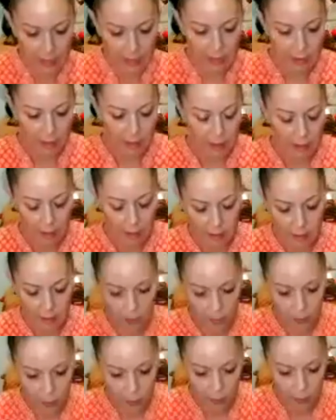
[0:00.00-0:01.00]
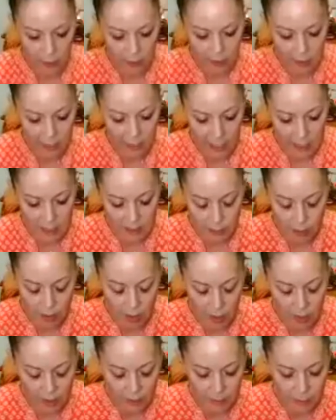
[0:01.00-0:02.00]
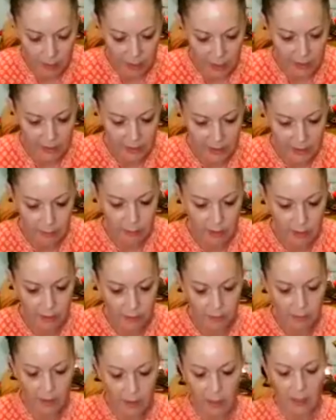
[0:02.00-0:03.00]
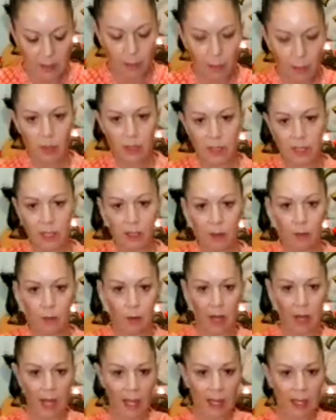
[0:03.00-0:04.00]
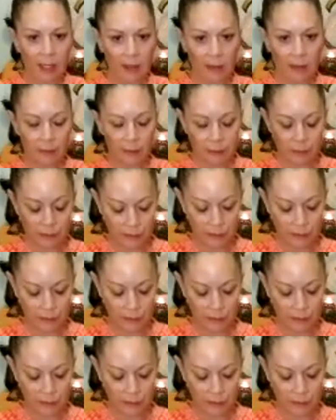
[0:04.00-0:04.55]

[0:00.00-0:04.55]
and putting the hands behind the buttocks with the fingers pointing away.